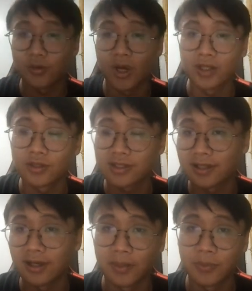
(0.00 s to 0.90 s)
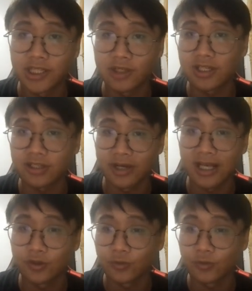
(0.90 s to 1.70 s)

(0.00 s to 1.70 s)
want a particular thread to